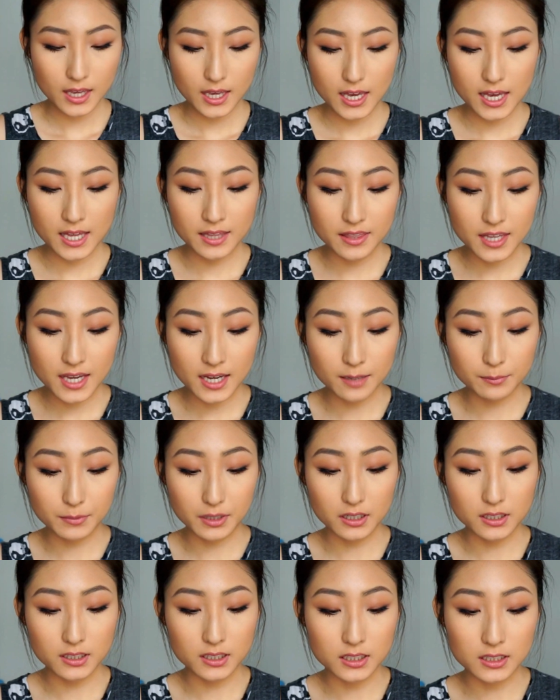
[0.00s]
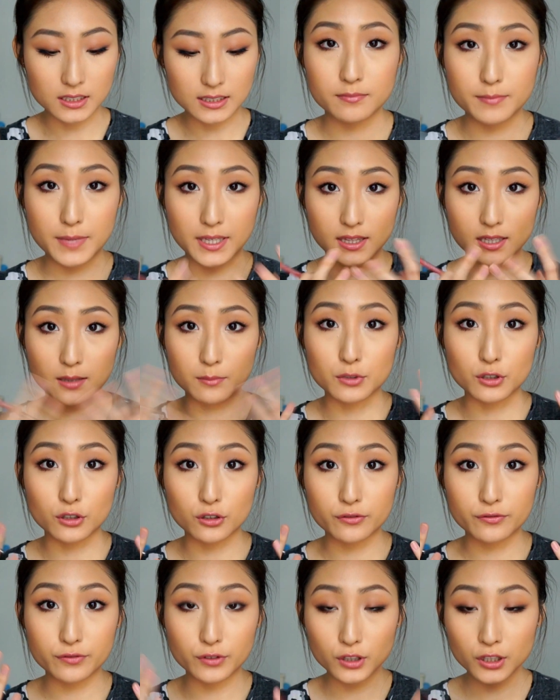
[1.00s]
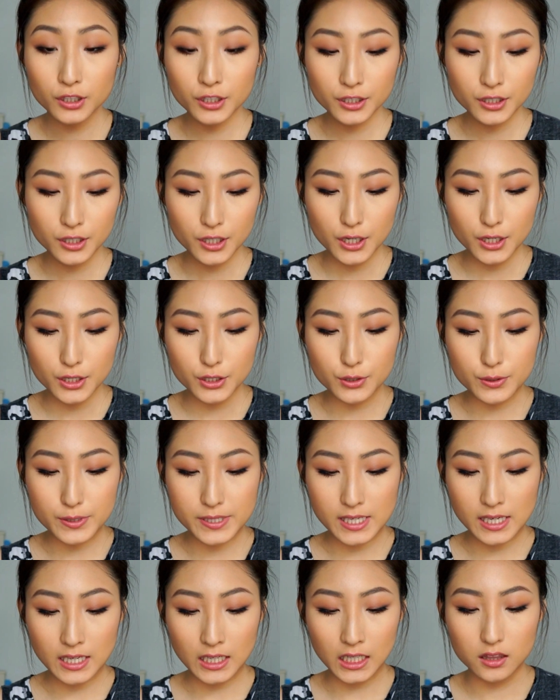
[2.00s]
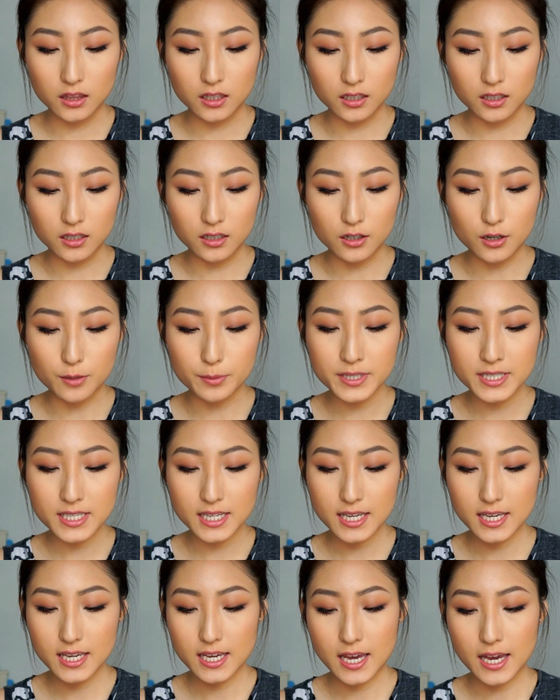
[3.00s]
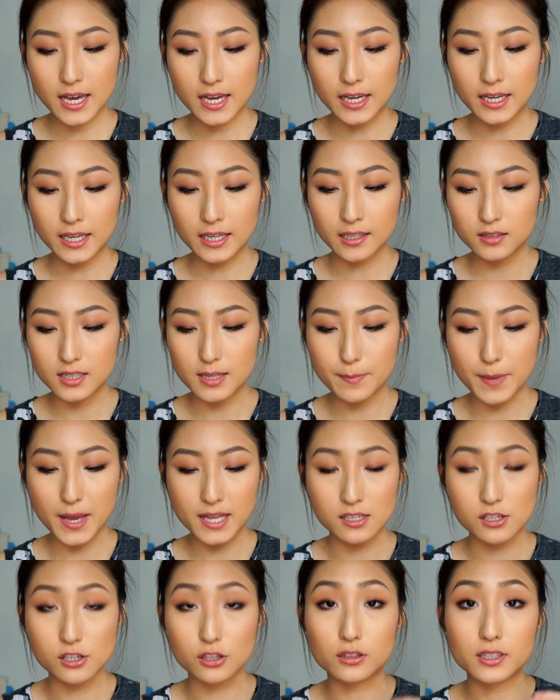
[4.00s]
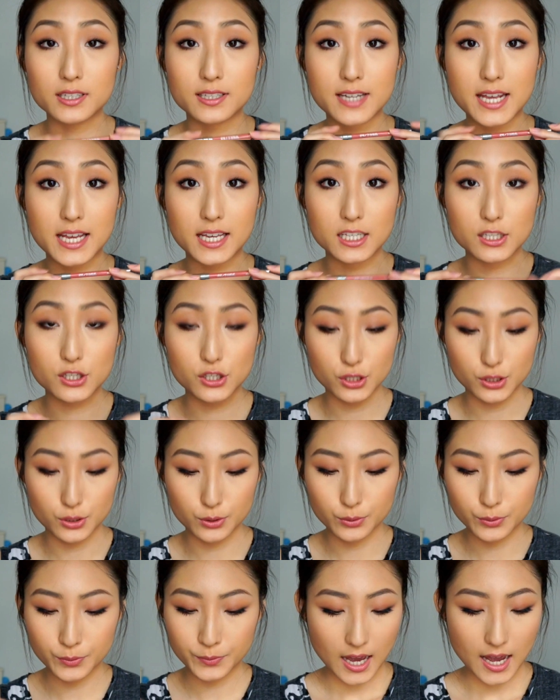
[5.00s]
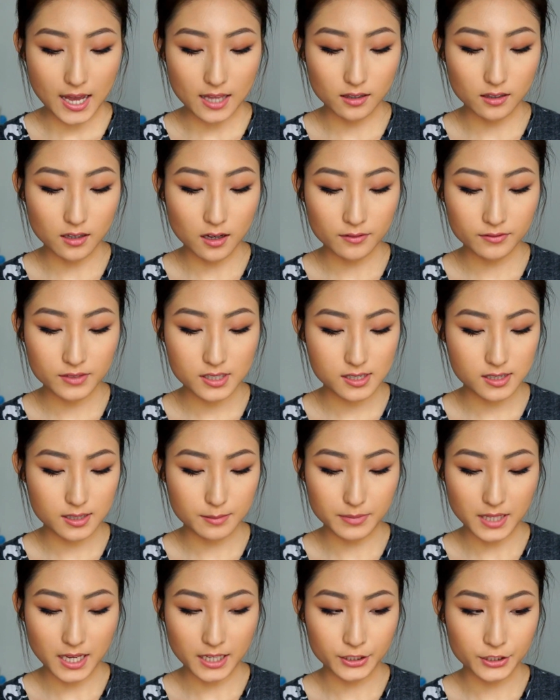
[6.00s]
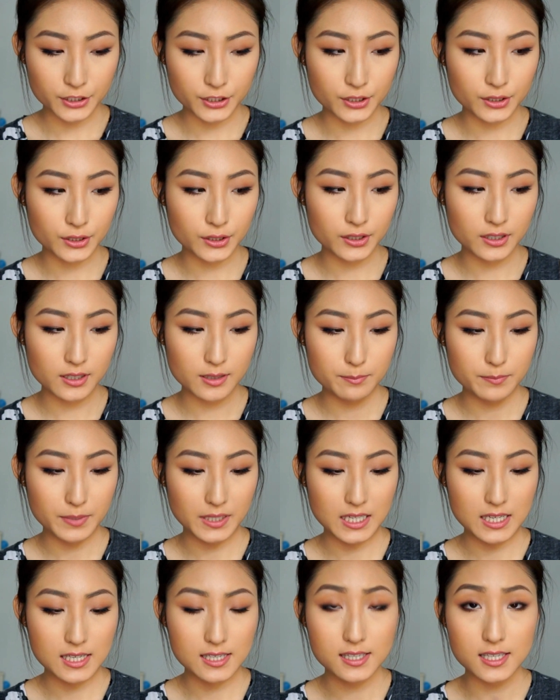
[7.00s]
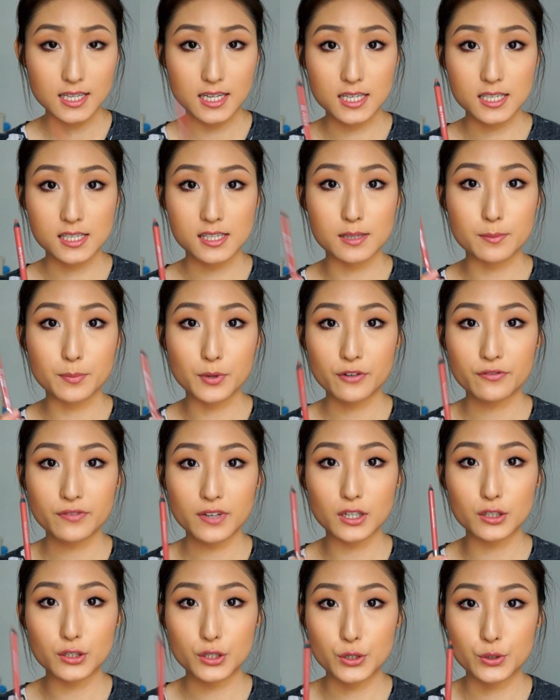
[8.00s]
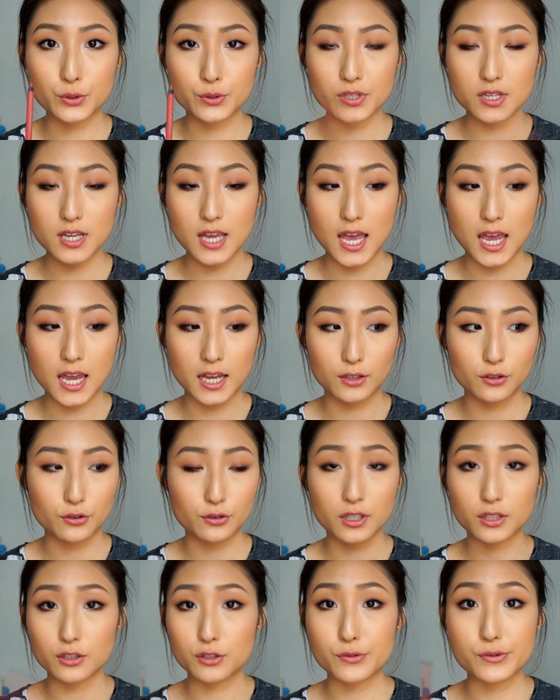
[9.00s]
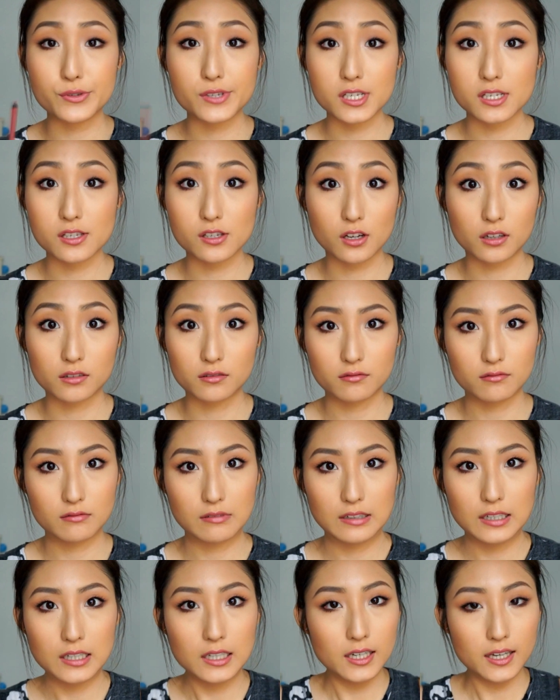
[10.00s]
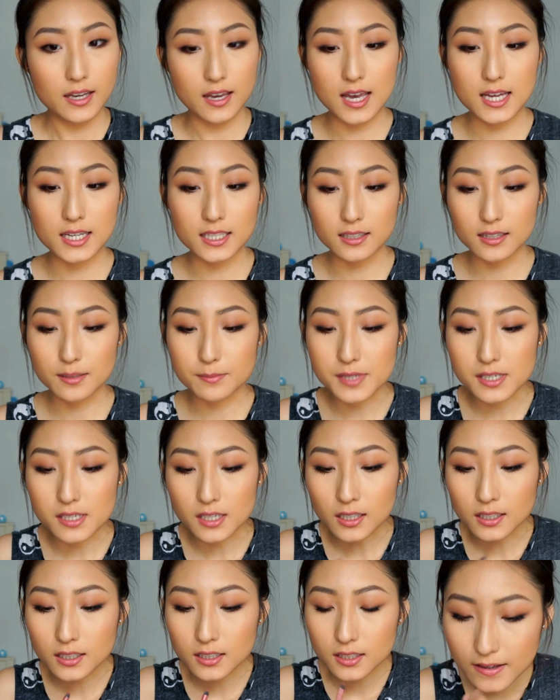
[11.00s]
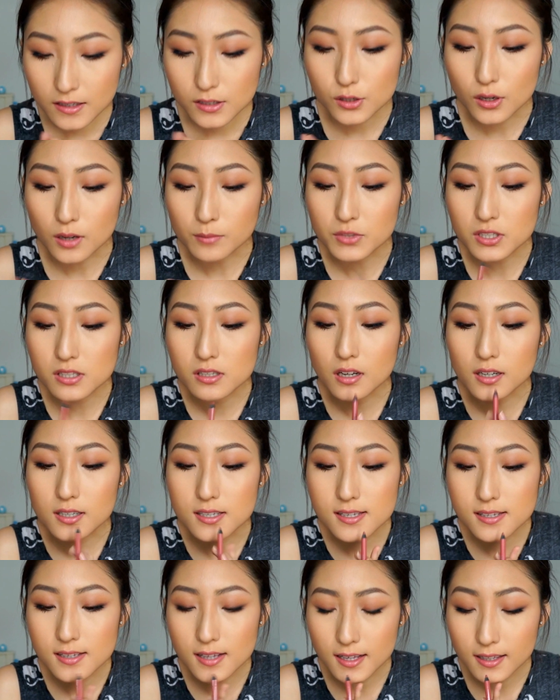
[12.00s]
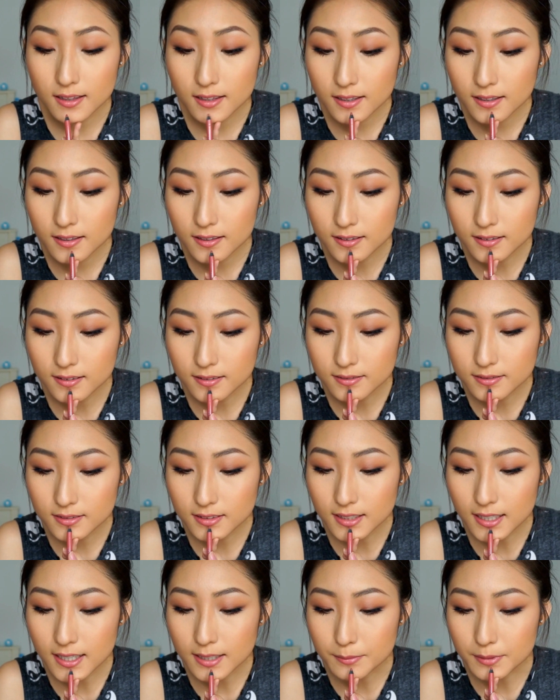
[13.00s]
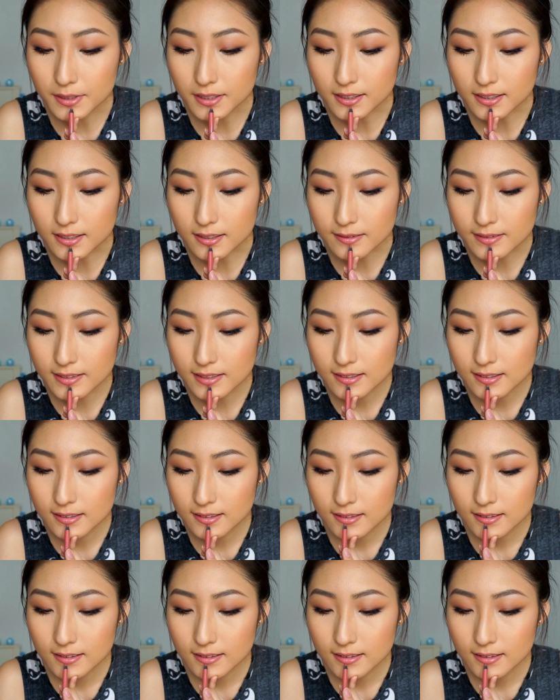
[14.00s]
And then I'm gonna make them look fuller using the Urban Decay lip pencil in Naked 2. I love this lip liner because it is the perfect nude and you can use this on any lipstick. So I'm just gonna slightly overline my lips.